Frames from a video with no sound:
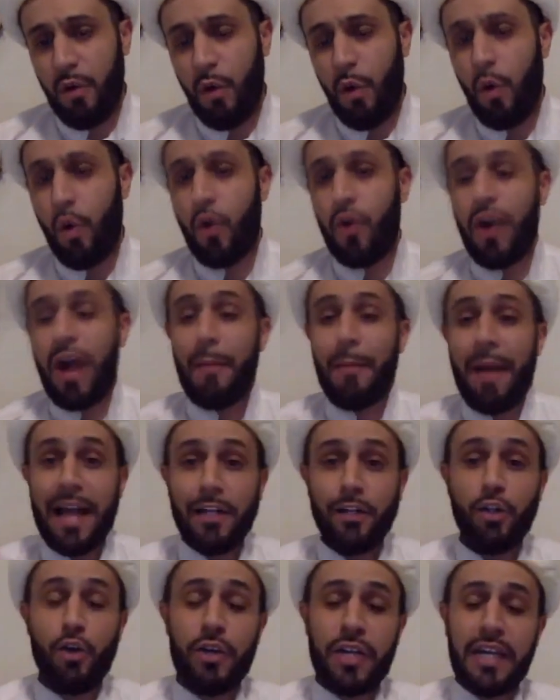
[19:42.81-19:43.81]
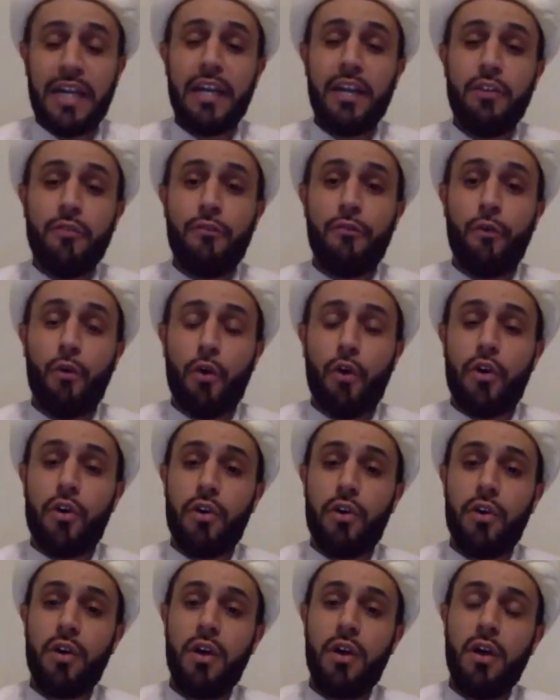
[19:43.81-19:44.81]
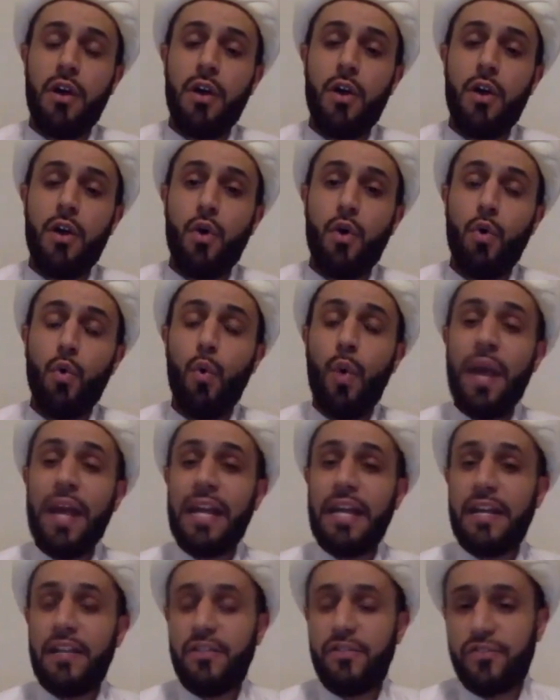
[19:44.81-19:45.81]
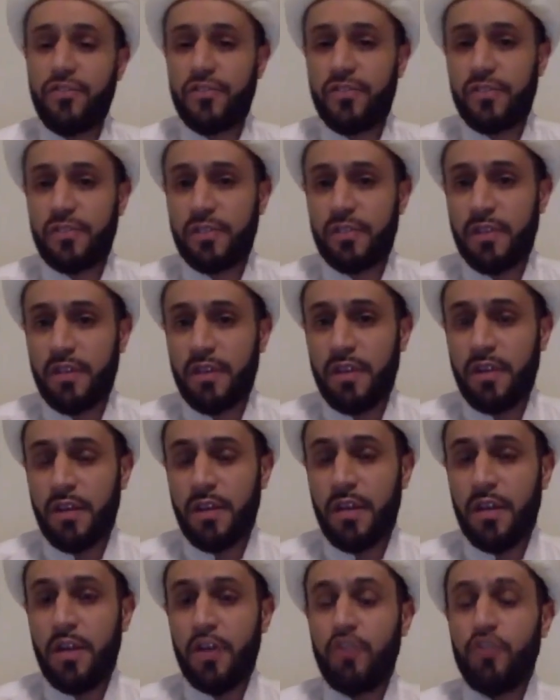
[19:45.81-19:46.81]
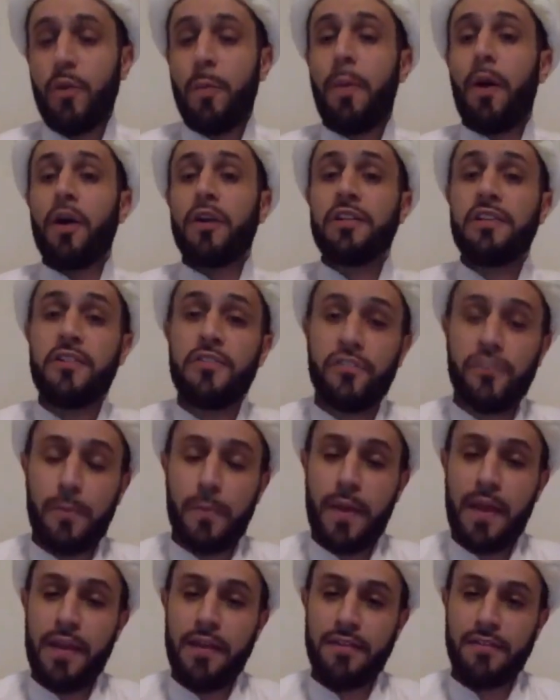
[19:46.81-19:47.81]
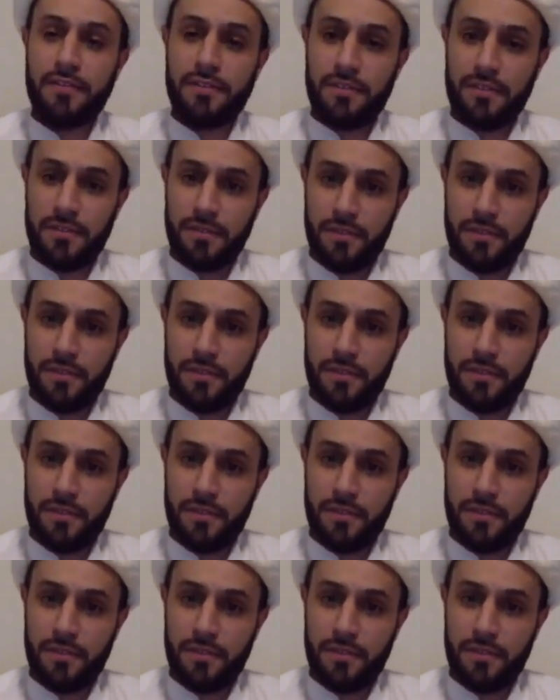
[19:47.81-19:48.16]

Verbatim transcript: or am I looking for ways to participate?